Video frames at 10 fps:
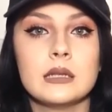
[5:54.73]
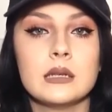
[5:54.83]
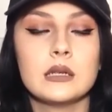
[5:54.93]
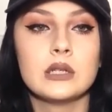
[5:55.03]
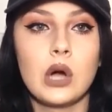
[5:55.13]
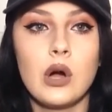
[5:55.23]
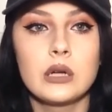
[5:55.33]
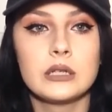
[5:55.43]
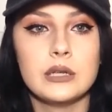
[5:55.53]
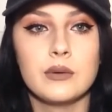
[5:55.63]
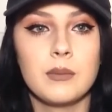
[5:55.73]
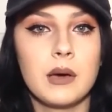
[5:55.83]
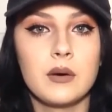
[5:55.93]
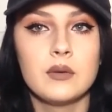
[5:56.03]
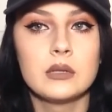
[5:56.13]
to talk to you
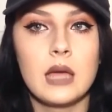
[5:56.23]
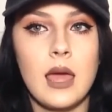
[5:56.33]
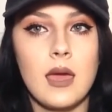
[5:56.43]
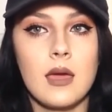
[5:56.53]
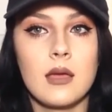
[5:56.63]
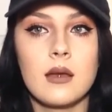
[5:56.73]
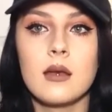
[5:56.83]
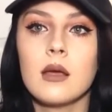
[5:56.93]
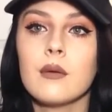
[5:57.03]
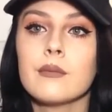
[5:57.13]
about." And